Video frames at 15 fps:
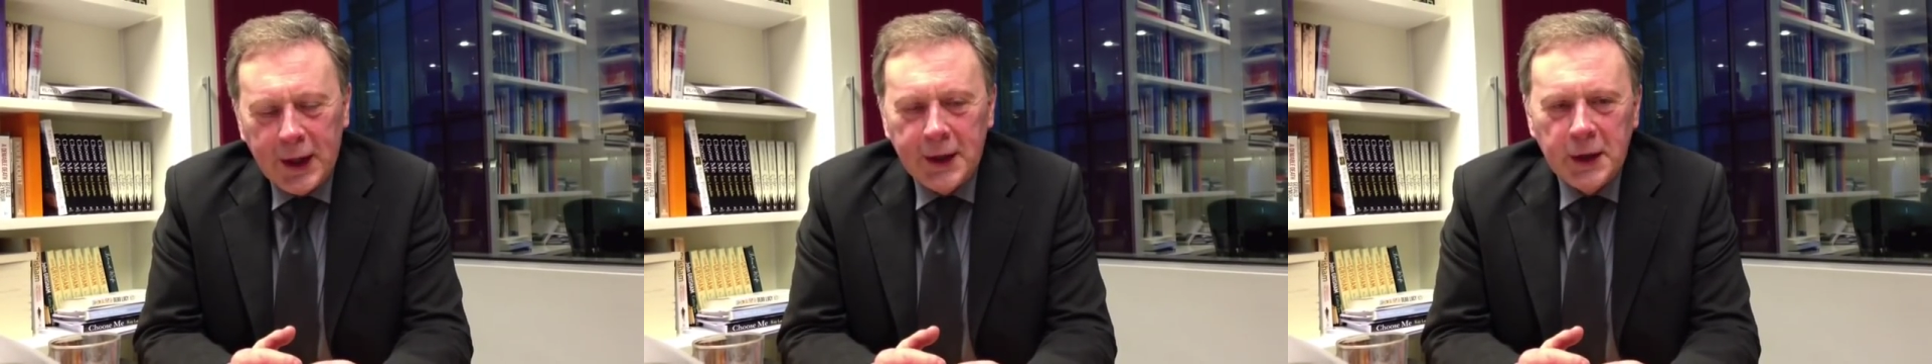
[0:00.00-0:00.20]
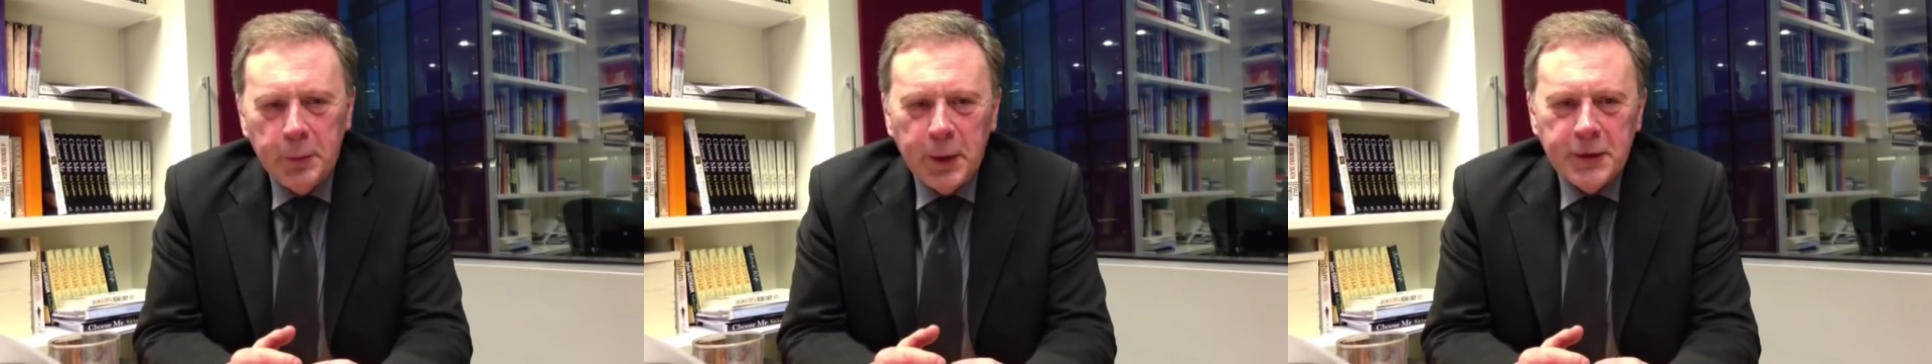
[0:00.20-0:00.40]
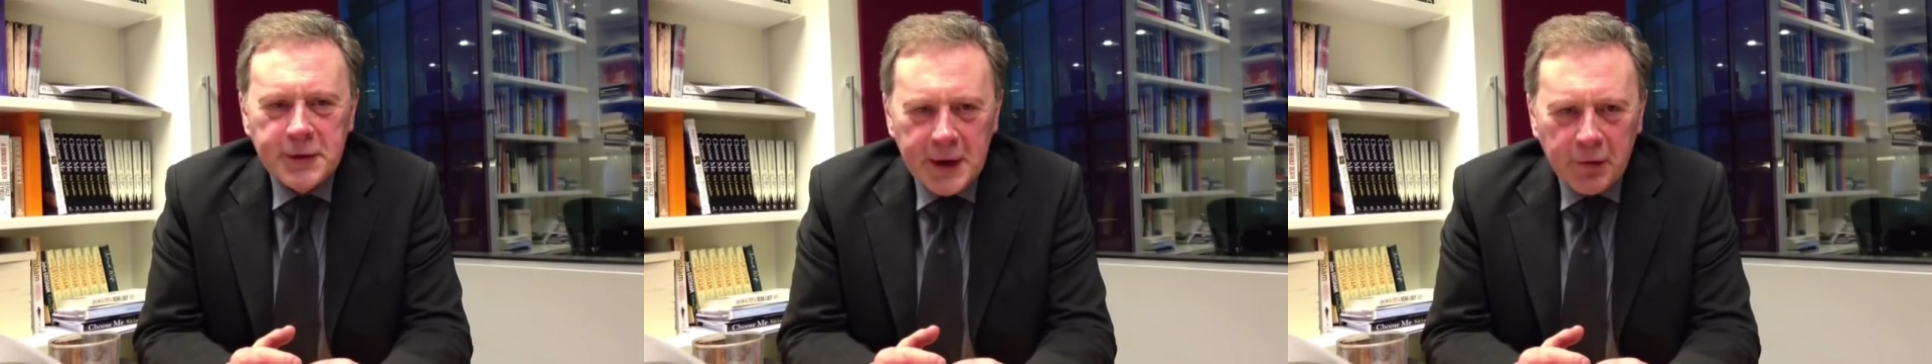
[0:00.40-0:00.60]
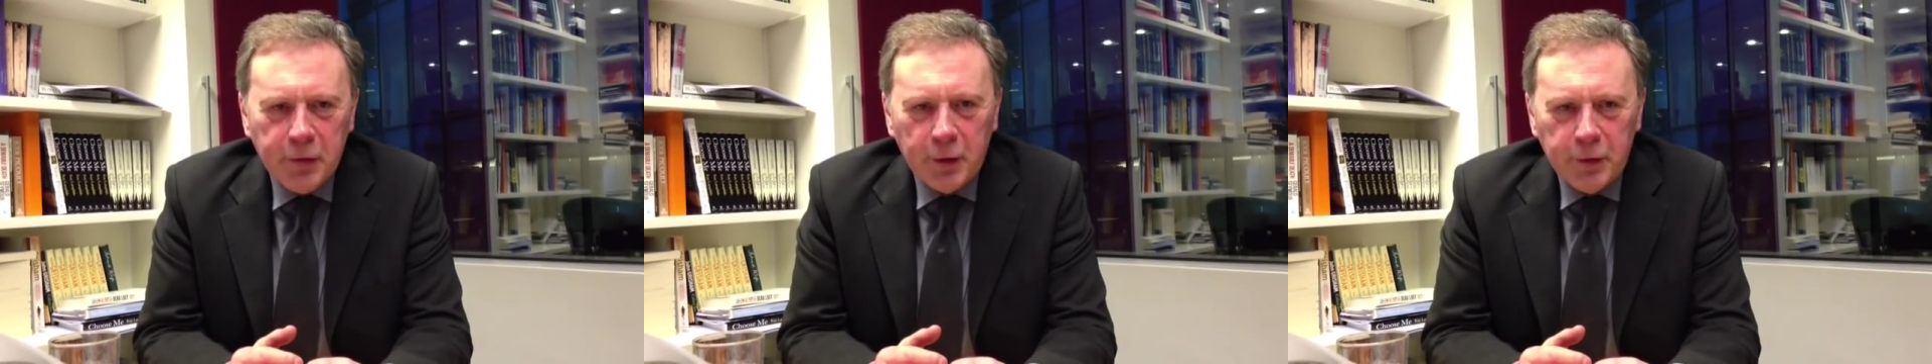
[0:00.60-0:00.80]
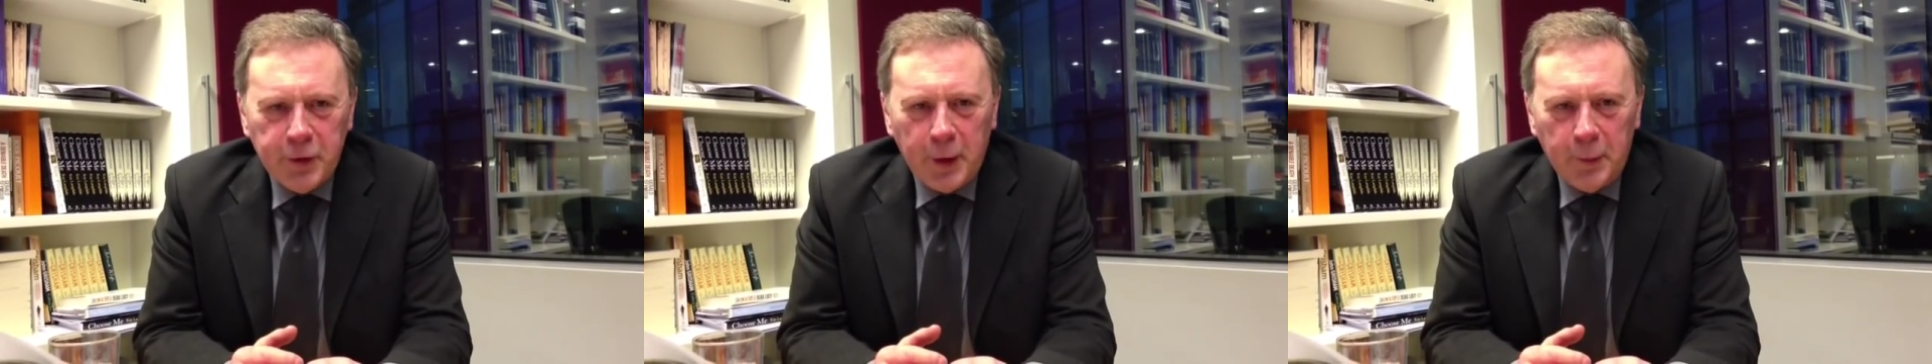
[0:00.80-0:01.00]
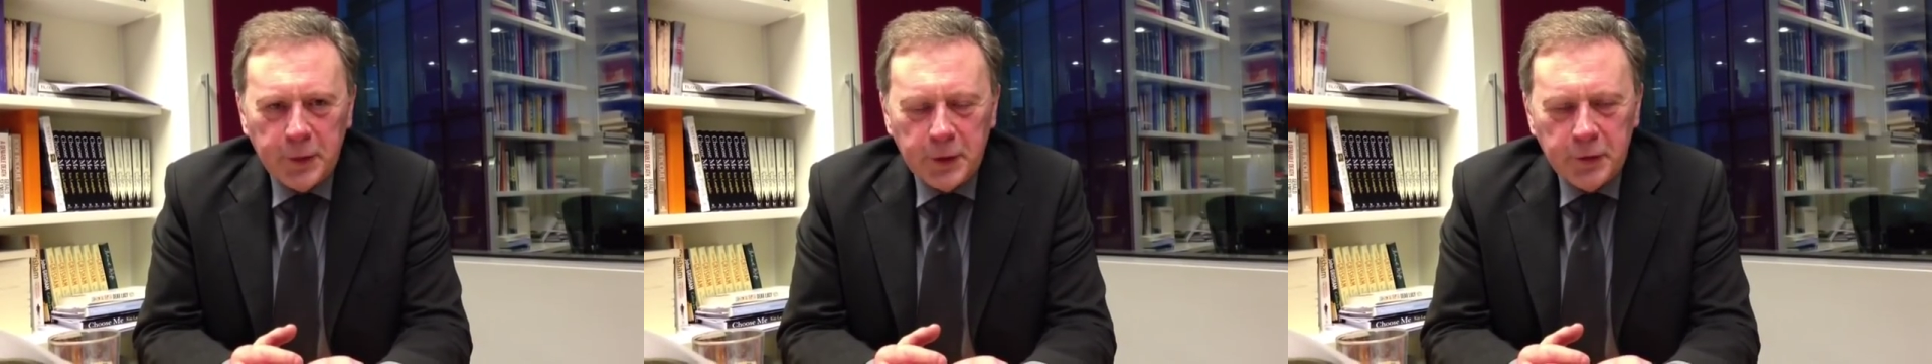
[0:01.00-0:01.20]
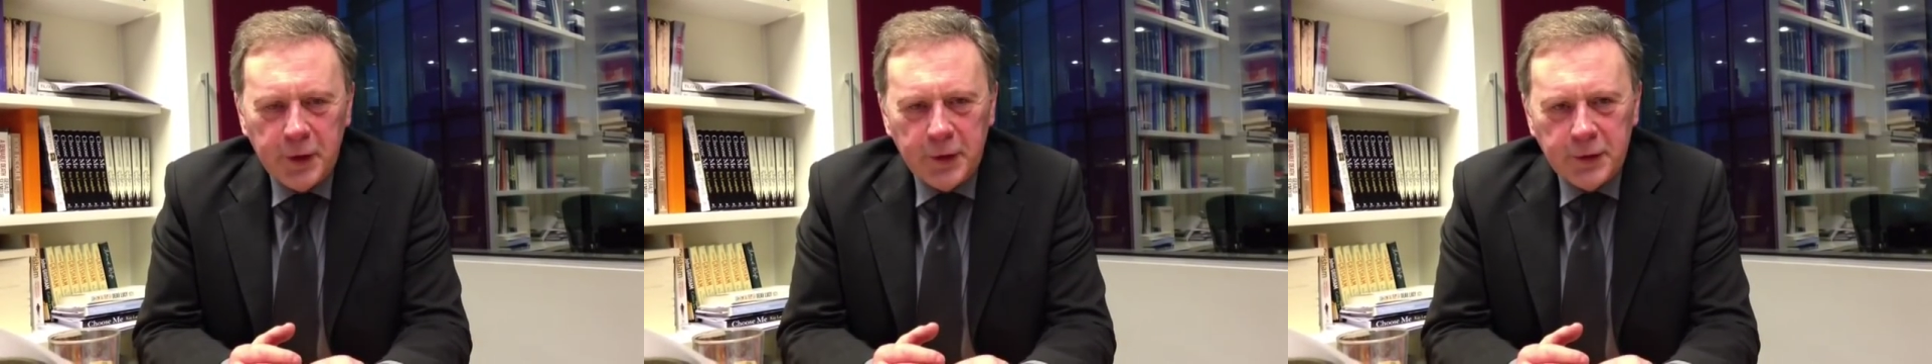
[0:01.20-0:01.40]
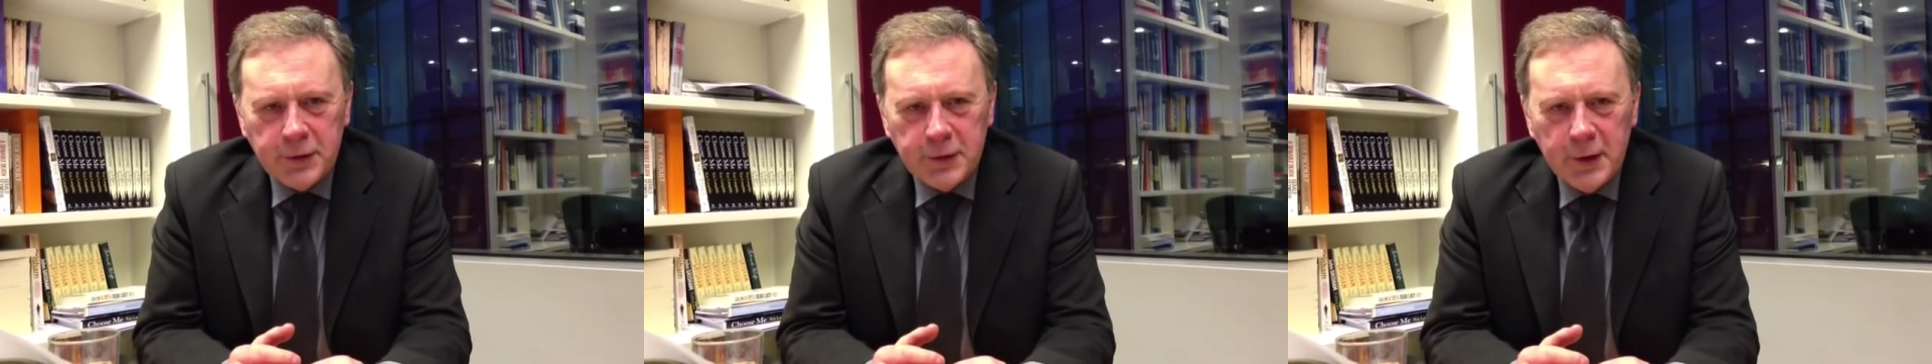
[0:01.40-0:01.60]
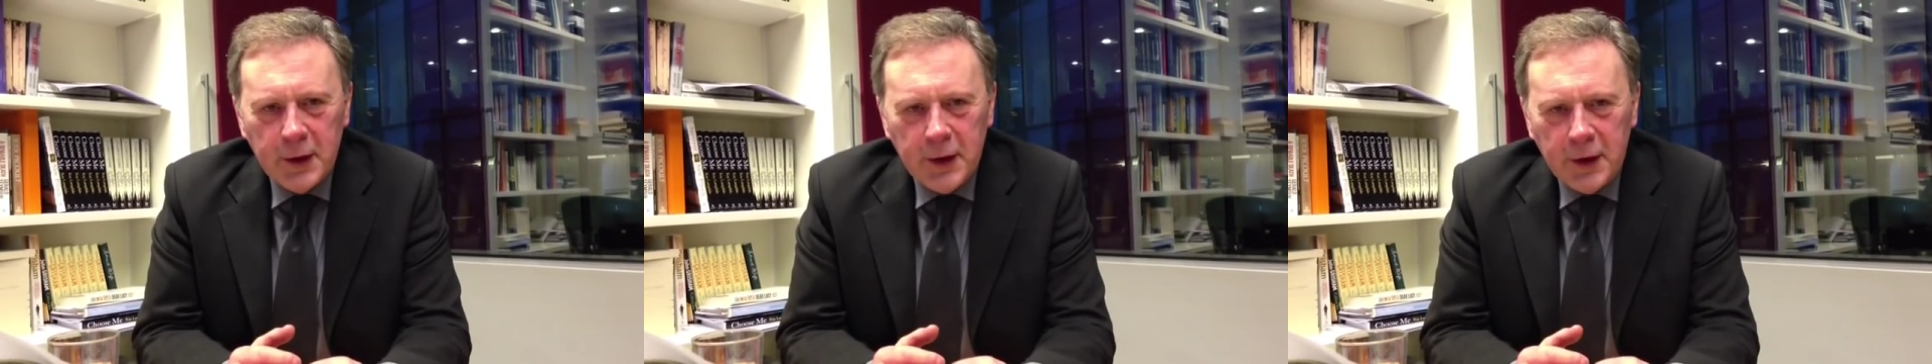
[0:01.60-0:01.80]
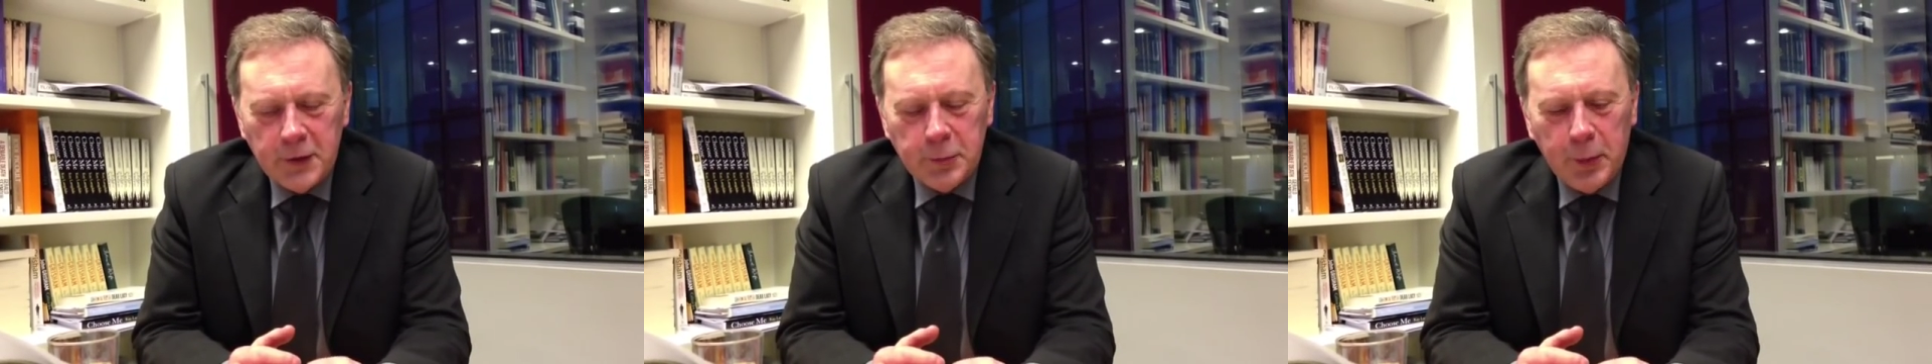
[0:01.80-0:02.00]
and there have been several films of
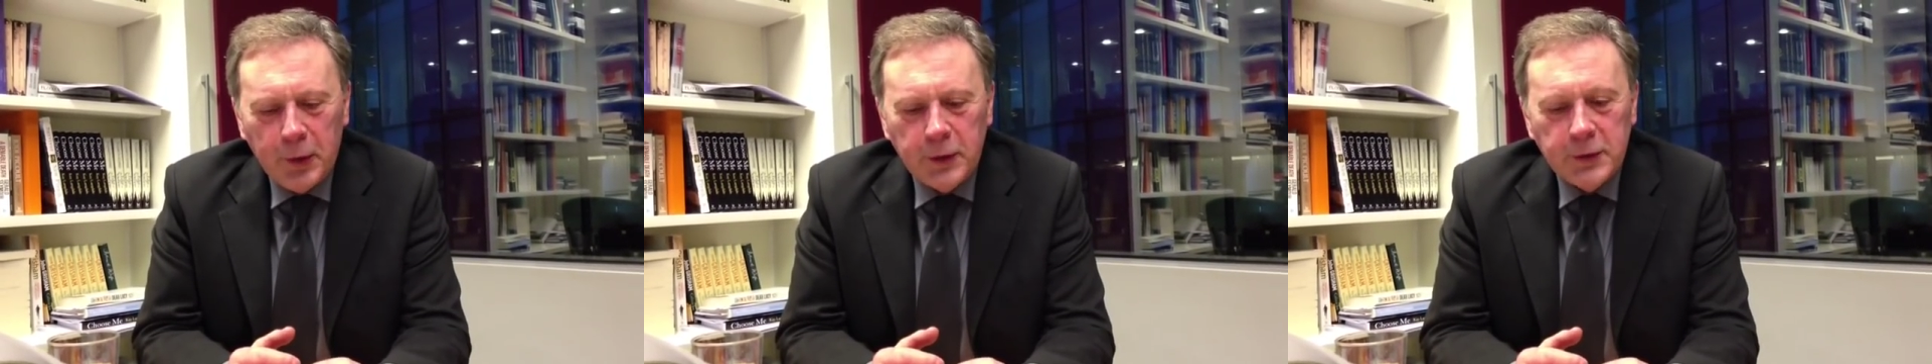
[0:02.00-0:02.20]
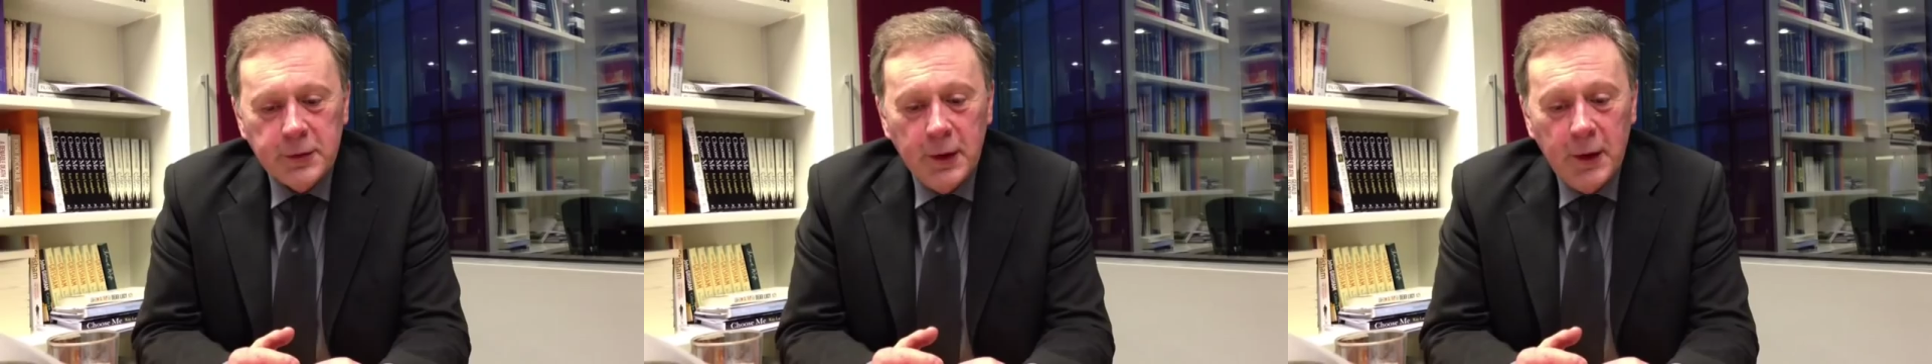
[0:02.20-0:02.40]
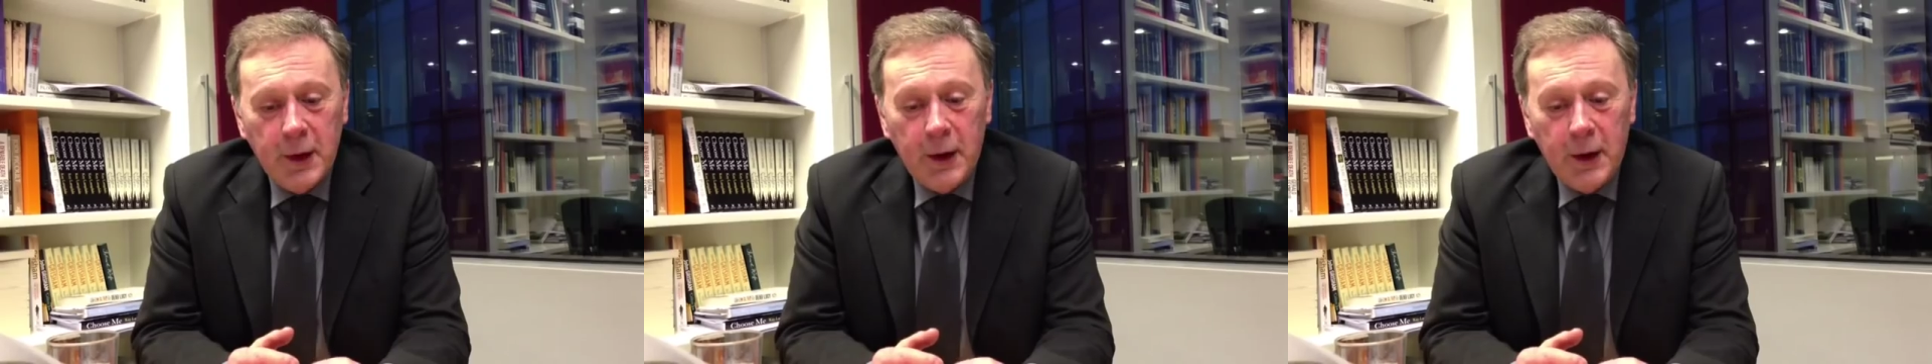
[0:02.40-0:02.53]
his books.